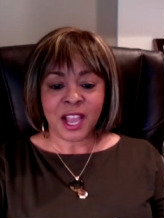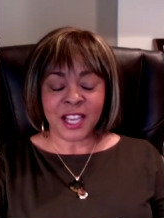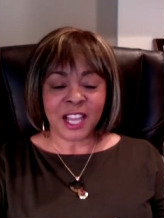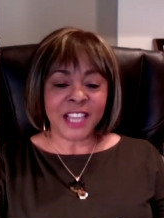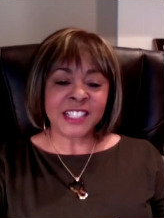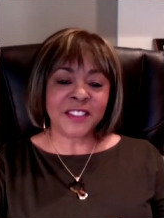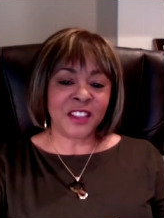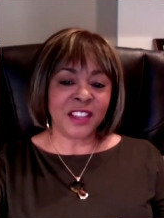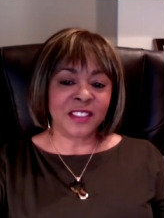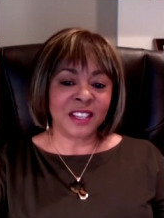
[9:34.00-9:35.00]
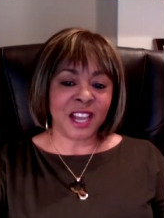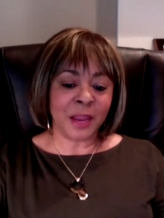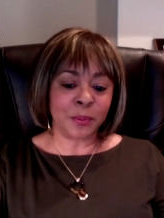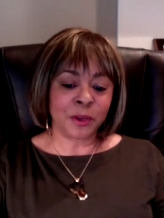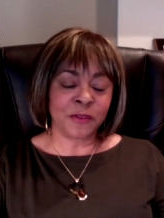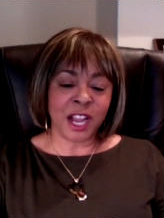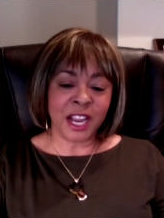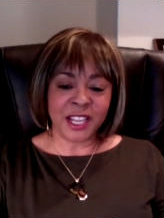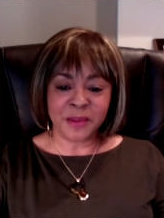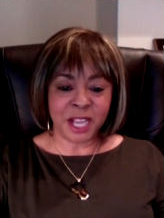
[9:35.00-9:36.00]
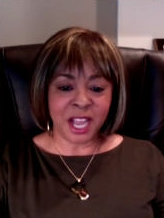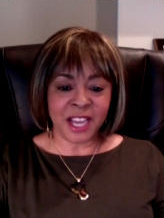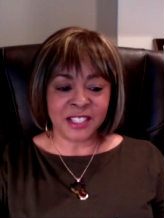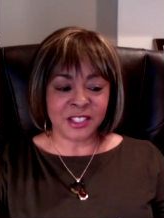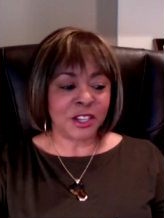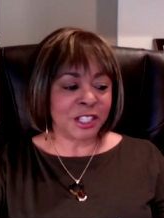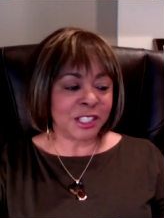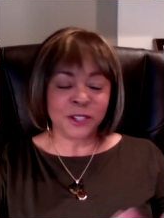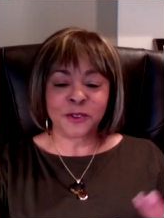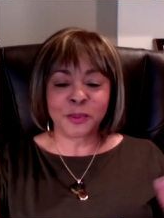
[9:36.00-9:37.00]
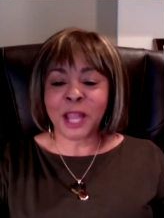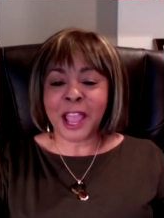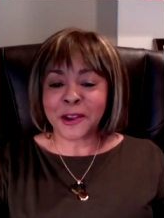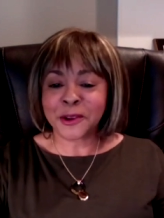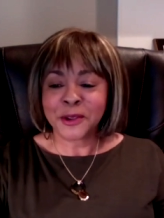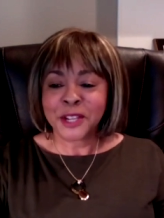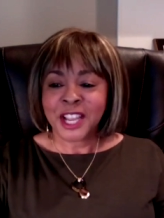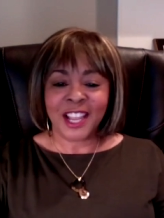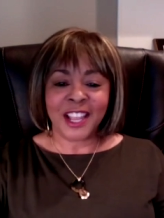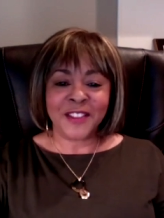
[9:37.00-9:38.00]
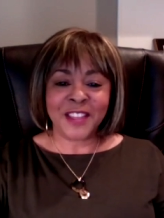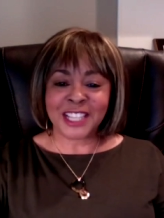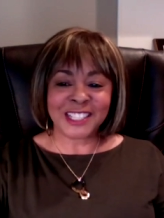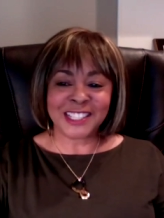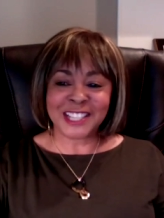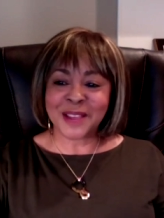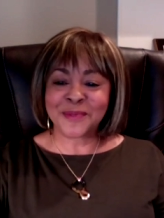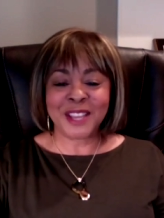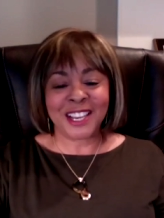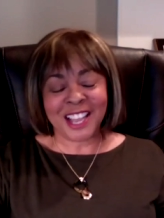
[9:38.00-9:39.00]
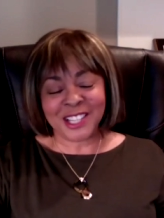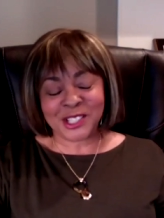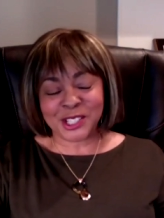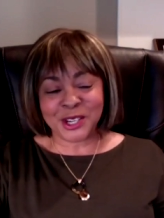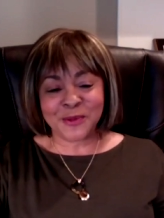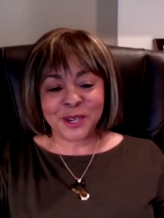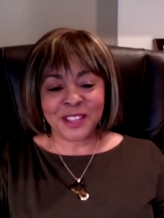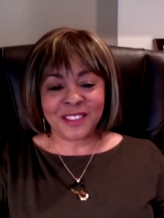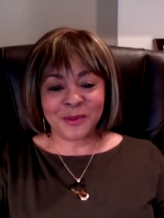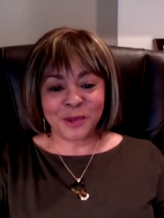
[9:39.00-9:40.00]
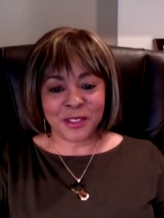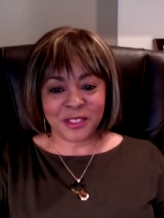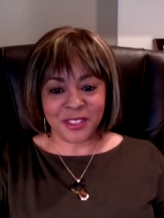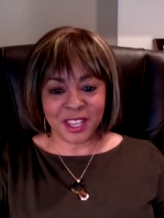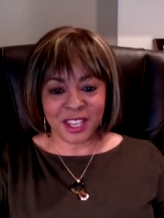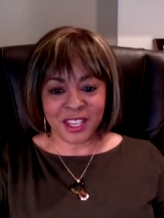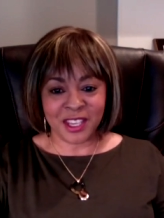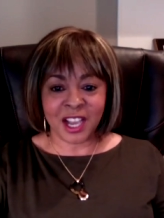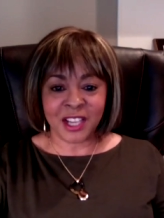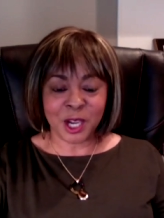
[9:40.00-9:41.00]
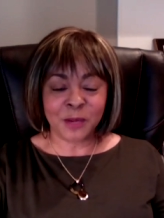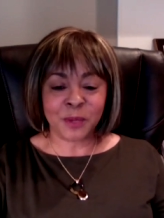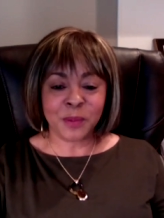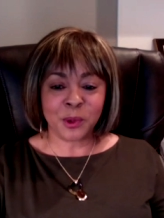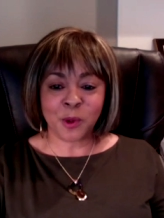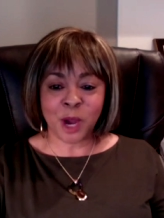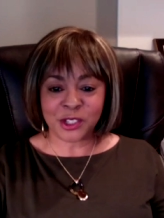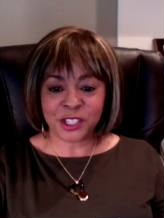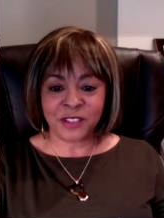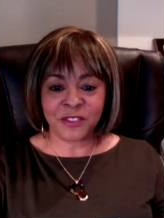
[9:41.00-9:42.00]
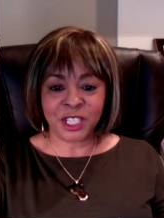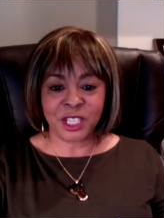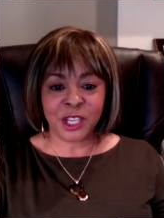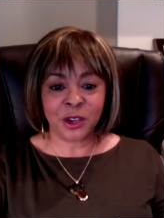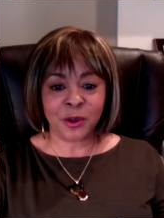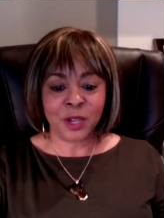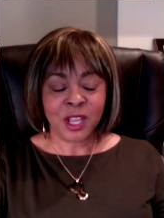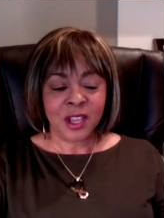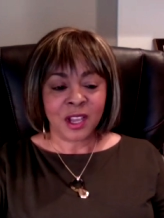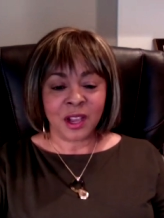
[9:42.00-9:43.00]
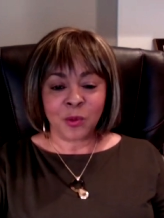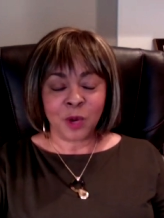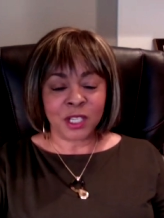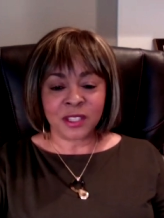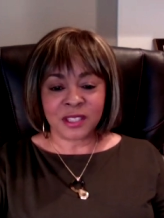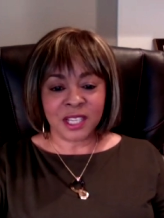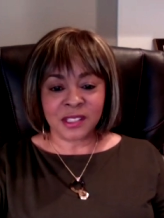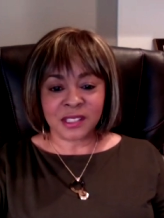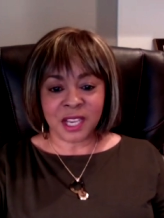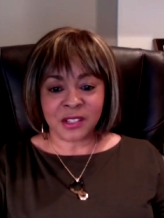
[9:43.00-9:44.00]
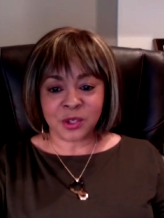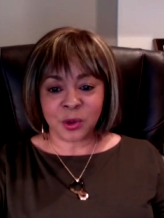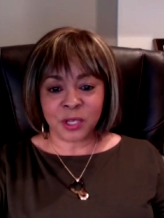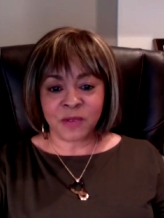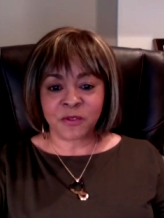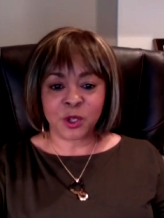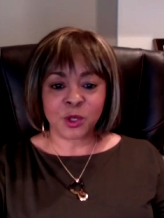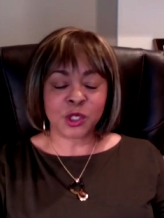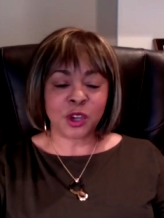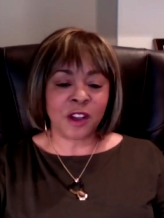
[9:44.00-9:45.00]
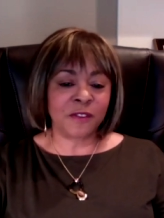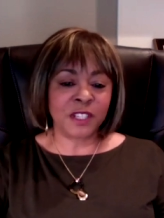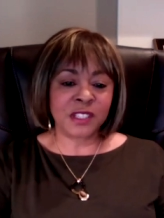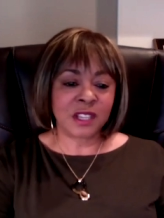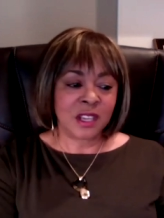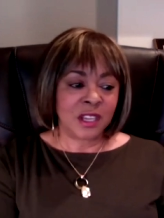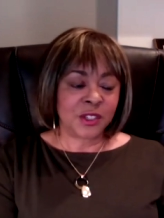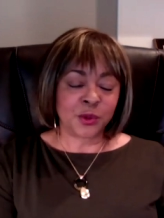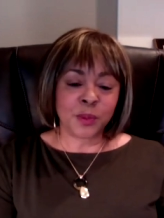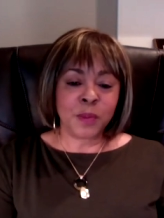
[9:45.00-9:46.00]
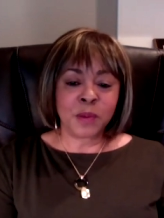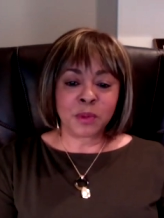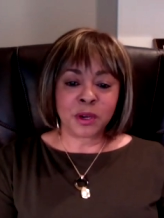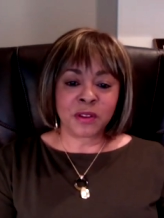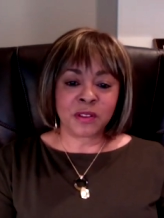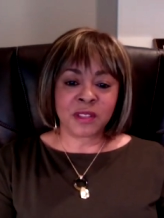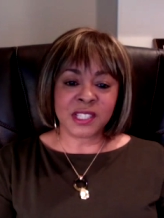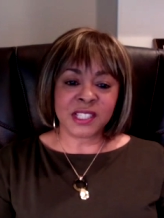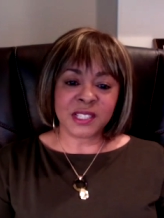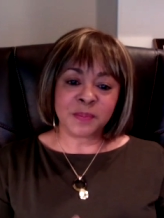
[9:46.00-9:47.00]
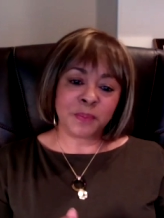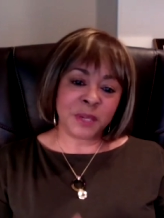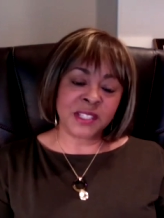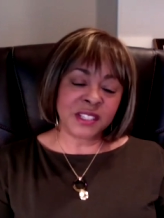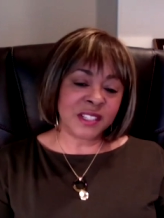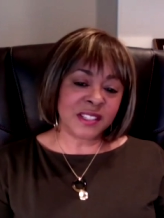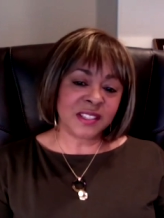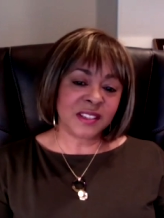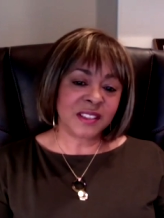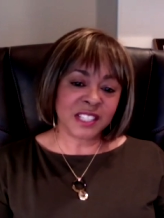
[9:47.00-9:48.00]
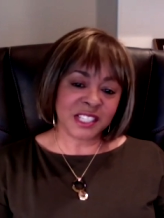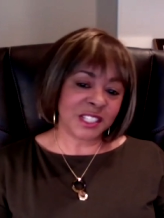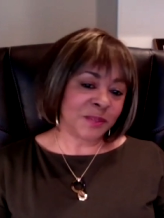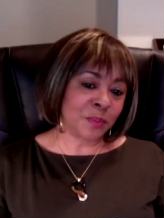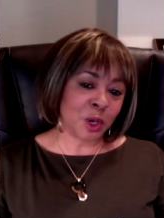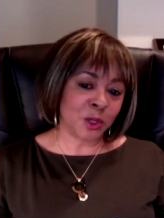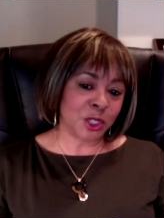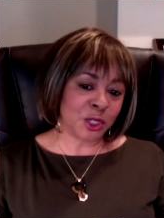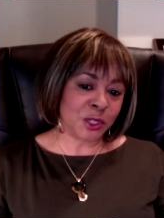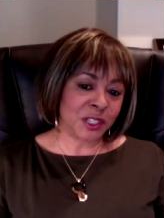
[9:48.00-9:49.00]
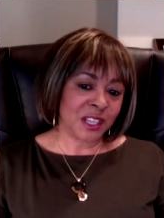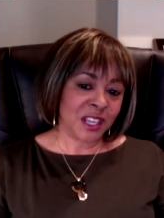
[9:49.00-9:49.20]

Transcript: I like to think that I provide him guidance on a silver platter. And that's the same thing that I share with, with the uh, young people watching the video. Uh, one of the things I told him first off is to remember this is business, this isn't personal.